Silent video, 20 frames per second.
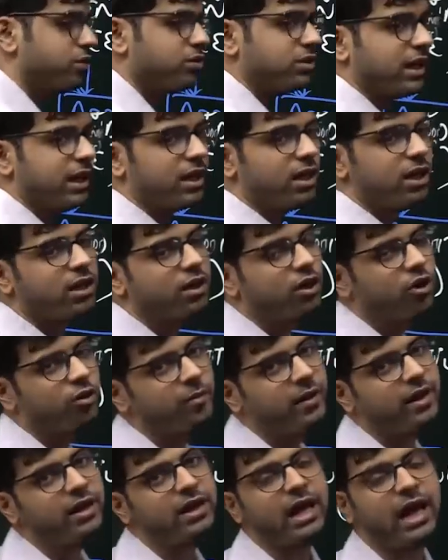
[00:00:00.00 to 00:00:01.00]
central
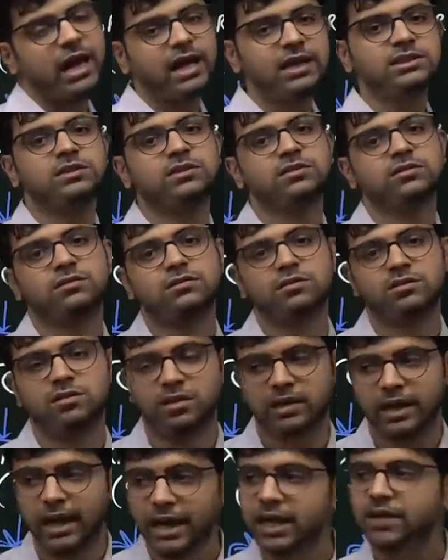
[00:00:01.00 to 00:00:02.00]
government has
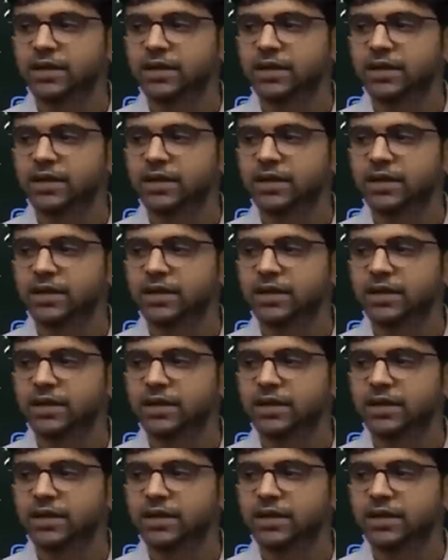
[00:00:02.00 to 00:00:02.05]
ready